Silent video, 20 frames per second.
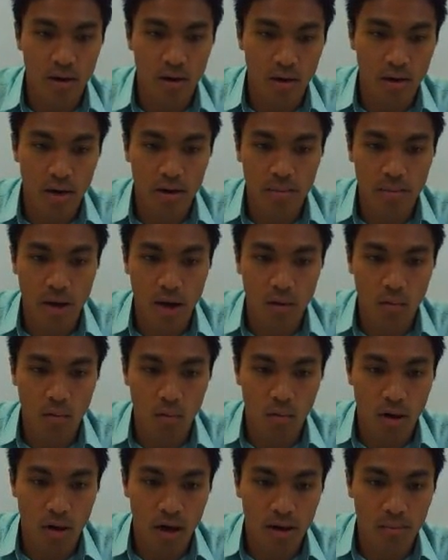around about
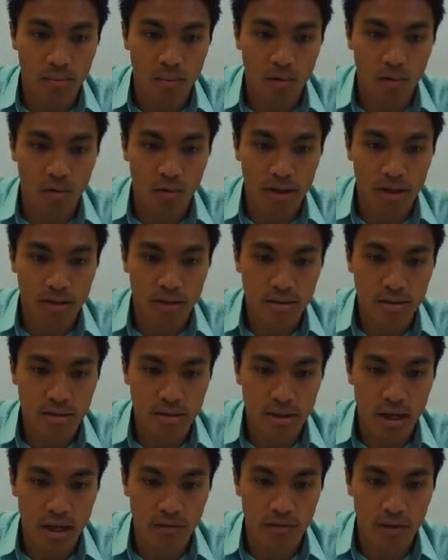
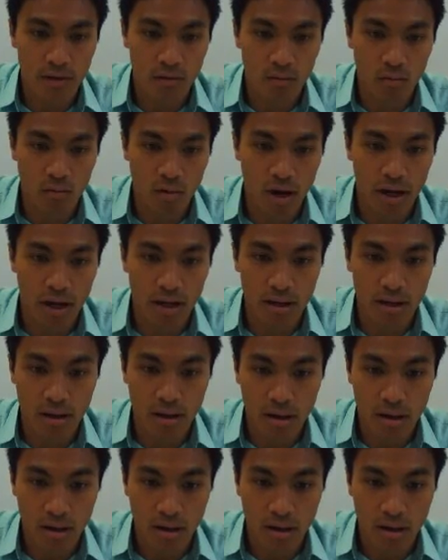1.71